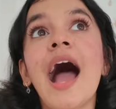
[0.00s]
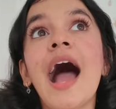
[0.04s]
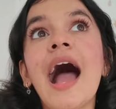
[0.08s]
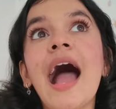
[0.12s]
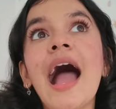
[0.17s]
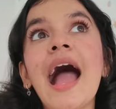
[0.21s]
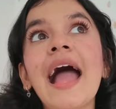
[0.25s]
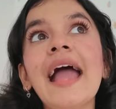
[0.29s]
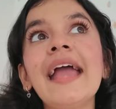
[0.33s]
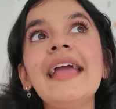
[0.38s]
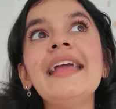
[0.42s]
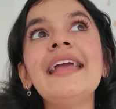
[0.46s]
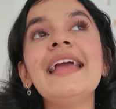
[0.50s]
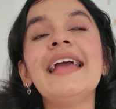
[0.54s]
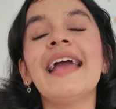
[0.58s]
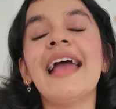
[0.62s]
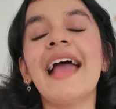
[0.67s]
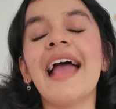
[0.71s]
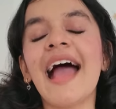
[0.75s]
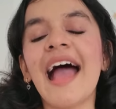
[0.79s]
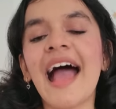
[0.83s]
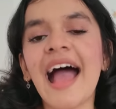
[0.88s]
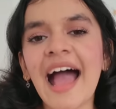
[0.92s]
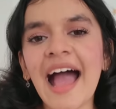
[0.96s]
I
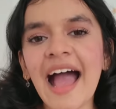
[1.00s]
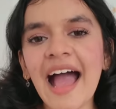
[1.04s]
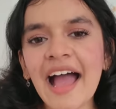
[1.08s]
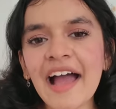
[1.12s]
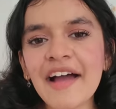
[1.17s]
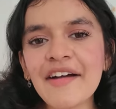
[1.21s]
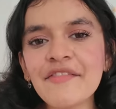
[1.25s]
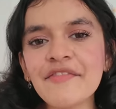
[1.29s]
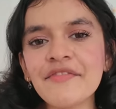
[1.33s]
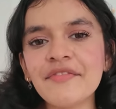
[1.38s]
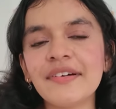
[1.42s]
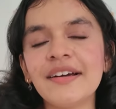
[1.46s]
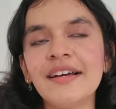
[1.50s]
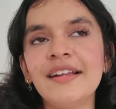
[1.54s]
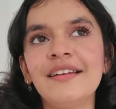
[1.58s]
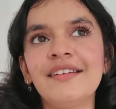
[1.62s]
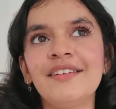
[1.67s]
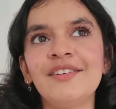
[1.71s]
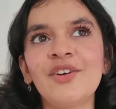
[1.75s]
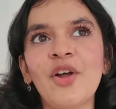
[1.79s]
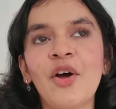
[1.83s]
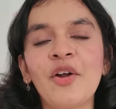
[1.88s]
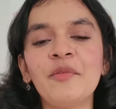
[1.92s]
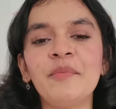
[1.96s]
have
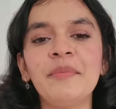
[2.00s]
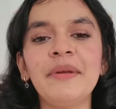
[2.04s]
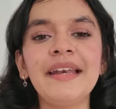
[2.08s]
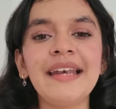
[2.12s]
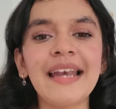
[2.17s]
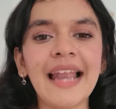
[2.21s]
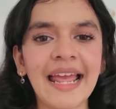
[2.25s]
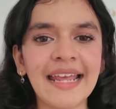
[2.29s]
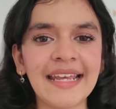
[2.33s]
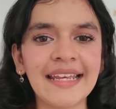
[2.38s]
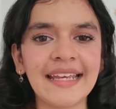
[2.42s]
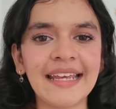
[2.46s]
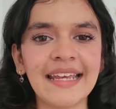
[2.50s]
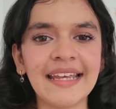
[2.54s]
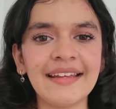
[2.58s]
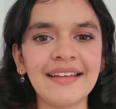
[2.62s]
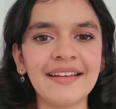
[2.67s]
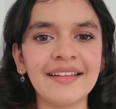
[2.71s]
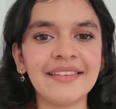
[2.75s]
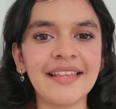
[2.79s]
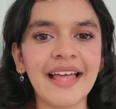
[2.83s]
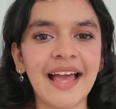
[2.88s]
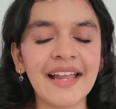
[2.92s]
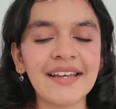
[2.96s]
not been
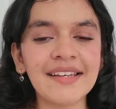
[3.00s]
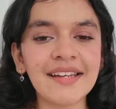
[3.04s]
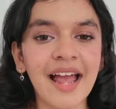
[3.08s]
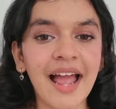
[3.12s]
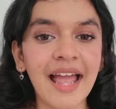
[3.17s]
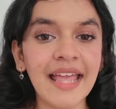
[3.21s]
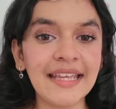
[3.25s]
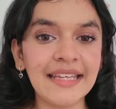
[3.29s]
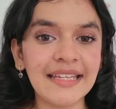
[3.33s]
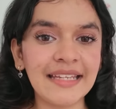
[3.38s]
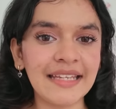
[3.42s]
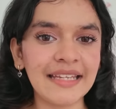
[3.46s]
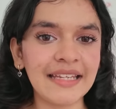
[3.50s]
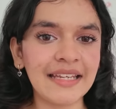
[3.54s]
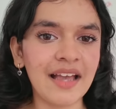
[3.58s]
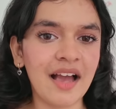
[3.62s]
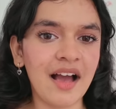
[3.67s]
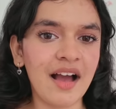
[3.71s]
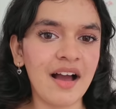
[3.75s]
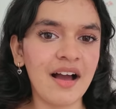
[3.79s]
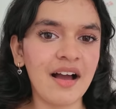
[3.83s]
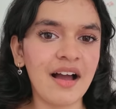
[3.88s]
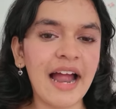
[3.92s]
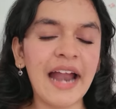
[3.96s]
liking that
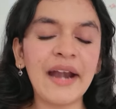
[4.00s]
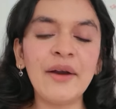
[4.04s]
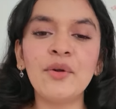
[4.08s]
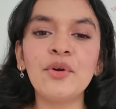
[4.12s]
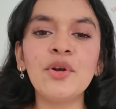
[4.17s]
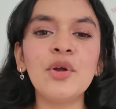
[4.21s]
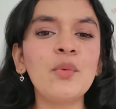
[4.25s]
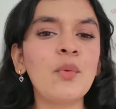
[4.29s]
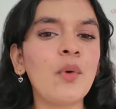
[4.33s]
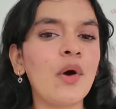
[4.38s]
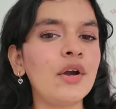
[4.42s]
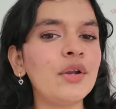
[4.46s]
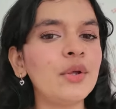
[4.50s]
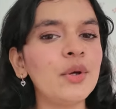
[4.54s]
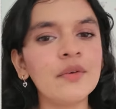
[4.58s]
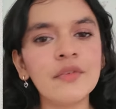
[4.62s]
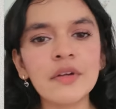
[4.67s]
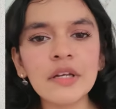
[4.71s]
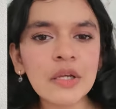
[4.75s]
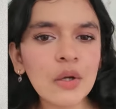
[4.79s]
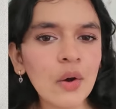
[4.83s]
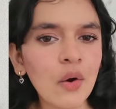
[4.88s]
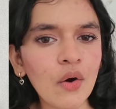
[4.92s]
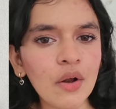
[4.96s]
IKEA, I don't know what you
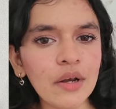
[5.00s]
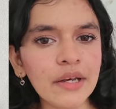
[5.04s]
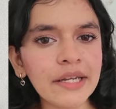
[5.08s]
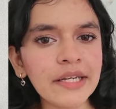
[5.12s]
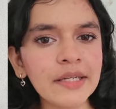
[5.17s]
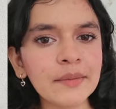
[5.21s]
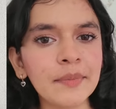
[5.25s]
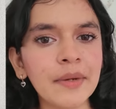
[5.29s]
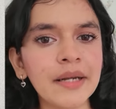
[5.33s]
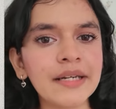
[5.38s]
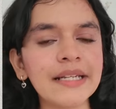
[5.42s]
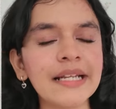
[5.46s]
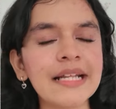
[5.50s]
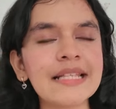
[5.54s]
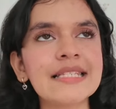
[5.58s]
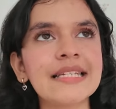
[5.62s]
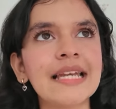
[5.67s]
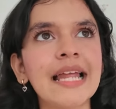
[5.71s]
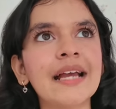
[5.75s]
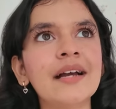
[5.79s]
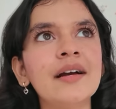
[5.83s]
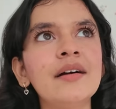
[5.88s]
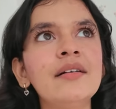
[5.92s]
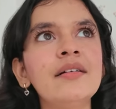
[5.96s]
even call it, but it's
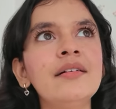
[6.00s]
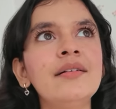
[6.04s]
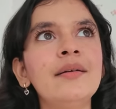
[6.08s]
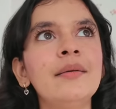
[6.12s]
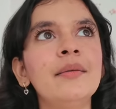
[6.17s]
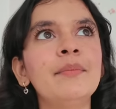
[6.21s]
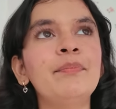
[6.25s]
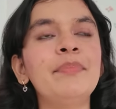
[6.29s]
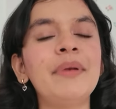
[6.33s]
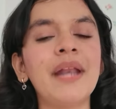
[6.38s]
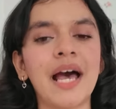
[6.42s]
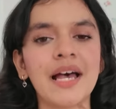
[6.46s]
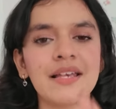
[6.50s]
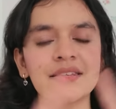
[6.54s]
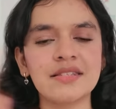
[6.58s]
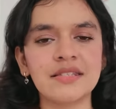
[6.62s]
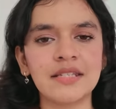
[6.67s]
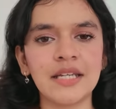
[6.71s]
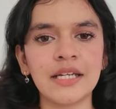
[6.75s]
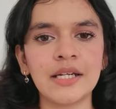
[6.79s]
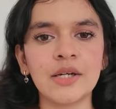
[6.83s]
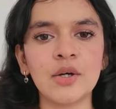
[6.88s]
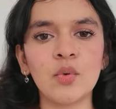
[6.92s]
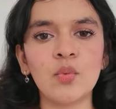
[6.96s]
like a
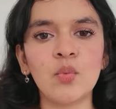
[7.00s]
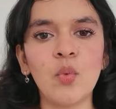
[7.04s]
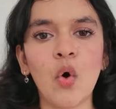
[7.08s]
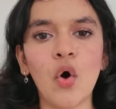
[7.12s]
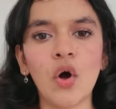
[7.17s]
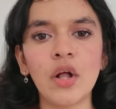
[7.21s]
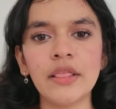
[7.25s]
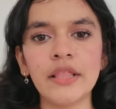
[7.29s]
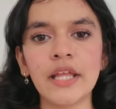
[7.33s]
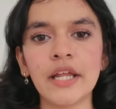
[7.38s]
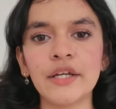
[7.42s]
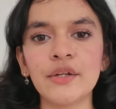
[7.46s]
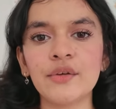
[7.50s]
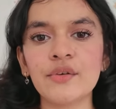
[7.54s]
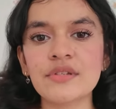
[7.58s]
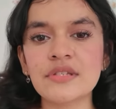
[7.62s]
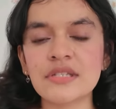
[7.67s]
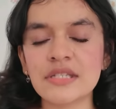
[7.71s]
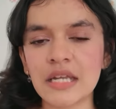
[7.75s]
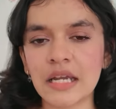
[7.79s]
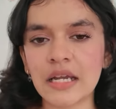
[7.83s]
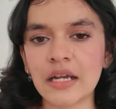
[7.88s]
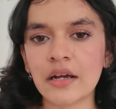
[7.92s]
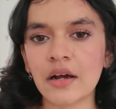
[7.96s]
plastic wall that you
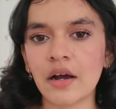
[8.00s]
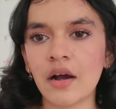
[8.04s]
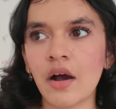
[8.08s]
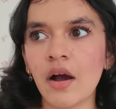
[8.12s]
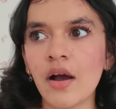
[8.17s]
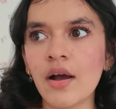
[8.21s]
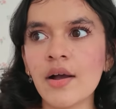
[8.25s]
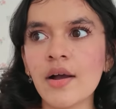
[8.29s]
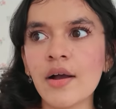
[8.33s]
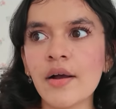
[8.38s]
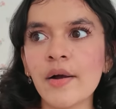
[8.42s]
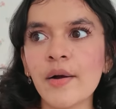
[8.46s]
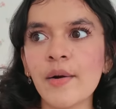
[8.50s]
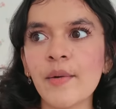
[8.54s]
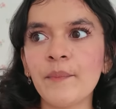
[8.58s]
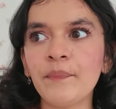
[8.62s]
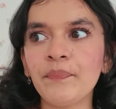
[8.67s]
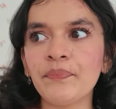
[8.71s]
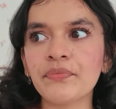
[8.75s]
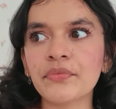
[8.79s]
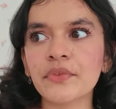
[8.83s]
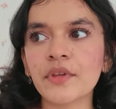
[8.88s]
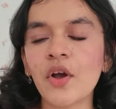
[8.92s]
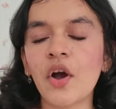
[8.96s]
stick
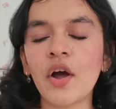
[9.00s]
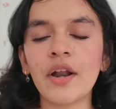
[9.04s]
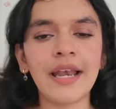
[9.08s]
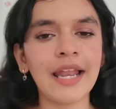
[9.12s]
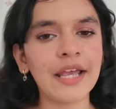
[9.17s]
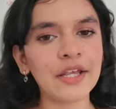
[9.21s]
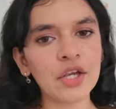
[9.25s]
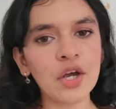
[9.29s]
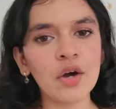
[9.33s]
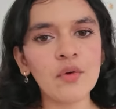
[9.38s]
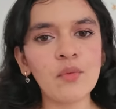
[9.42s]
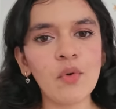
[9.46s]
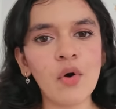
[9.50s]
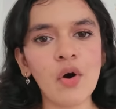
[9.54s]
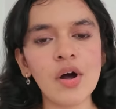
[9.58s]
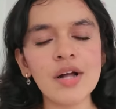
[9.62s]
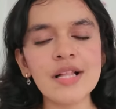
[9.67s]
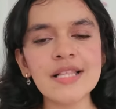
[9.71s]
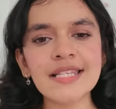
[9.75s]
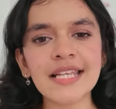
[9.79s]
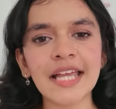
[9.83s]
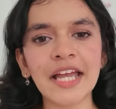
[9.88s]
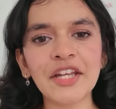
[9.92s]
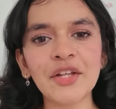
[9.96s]
on like your
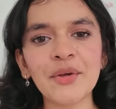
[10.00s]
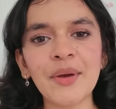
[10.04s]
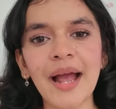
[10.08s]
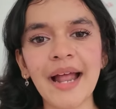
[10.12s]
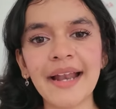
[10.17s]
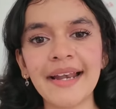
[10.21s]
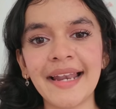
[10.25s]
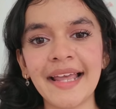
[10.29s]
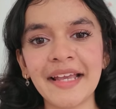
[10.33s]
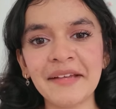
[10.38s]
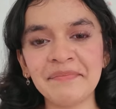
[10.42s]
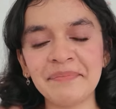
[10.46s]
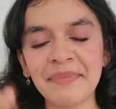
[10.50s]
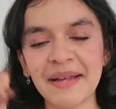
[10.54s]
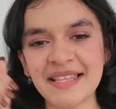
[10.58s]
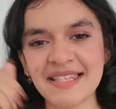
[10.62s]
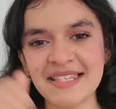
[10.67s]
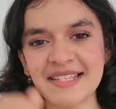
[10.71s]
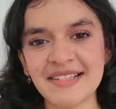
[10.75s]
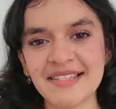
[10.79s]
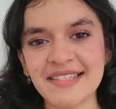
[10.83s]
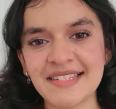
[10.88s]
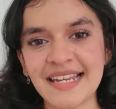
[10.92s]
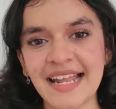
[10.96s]
walls and you add like
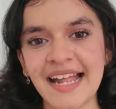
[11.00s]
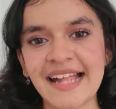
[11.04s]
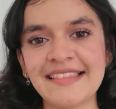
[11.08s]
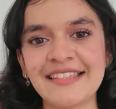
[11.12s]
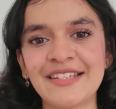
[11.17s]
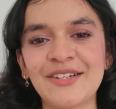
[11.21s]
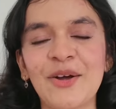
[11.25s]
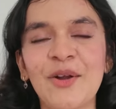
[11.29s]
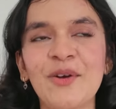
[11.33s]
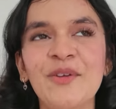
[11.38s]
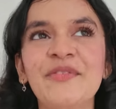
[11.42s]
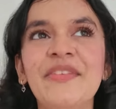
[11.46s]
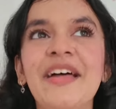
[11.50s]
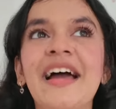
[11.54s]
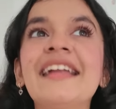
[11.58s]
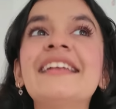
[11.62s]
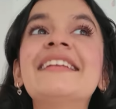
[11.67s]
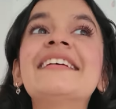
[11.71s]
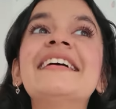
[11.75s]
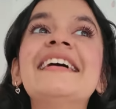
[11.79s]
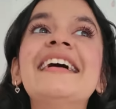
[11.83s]
pencil stands and all of that.